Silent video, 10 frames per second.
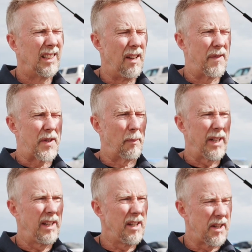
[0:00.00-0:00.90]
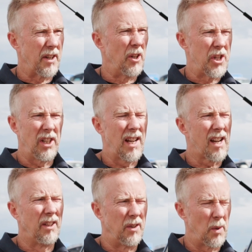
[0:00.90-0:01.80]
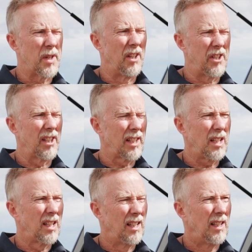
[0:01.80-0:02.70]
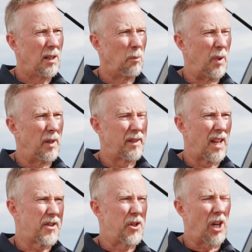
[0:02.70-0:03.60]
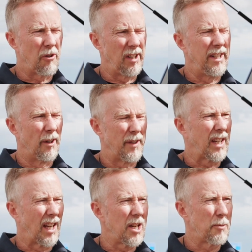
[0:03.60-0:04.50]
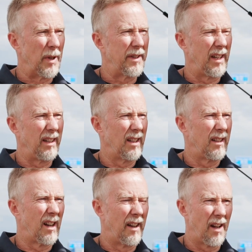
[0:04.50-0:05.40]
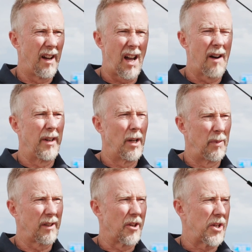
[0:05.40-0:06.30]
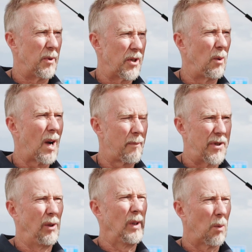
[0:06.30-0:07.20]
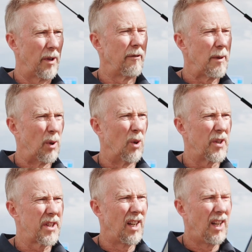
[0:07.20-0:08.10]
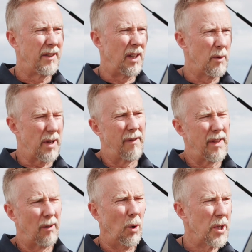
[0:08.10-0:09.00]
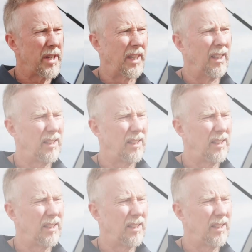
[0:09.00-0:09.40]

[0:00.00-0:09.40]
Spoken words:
If somebody needs it urgently, I can do it urgently, but that's generally not the case. But I have a number of customers who absolutely want the reports. They use it for their auditing.